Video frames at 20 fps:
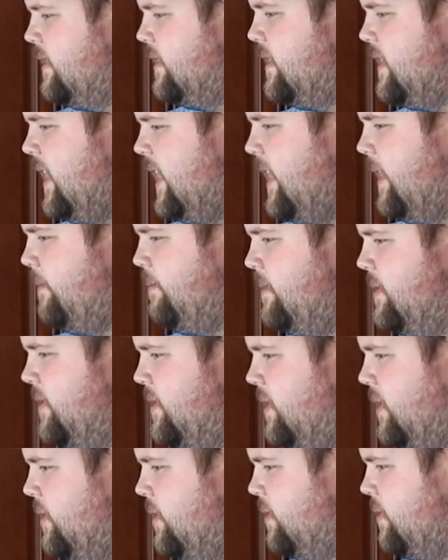the top,
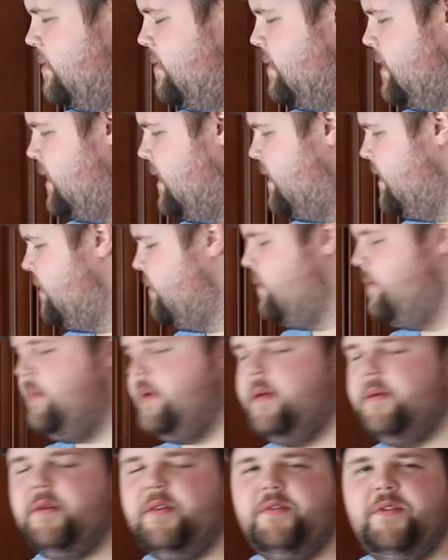so they wouldn't
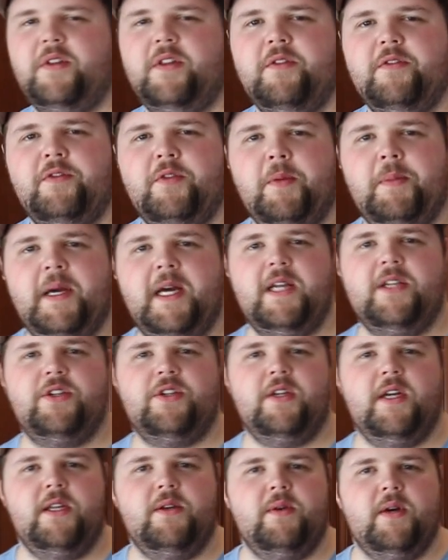be able to fit the full
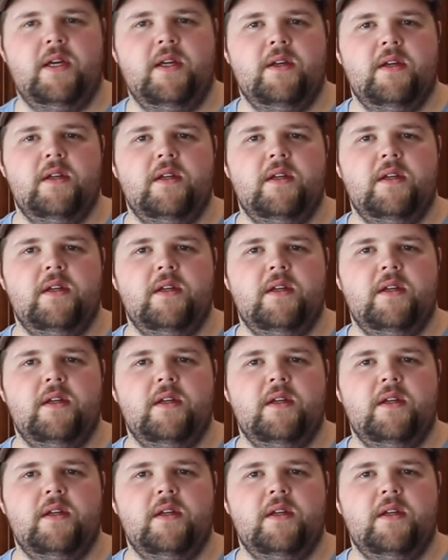batch anyway.